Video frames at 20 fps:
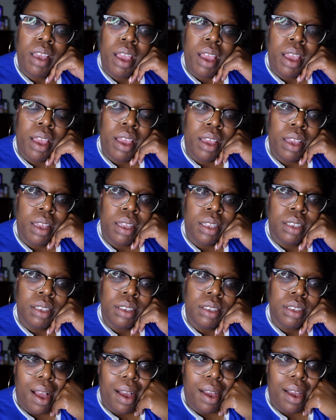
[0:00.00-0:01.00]

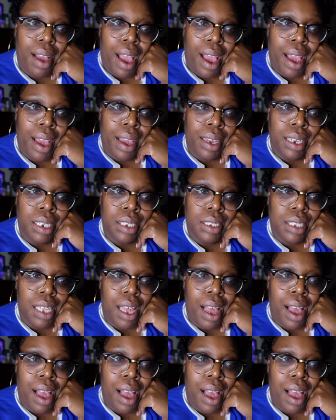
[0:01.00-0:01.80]
and guys,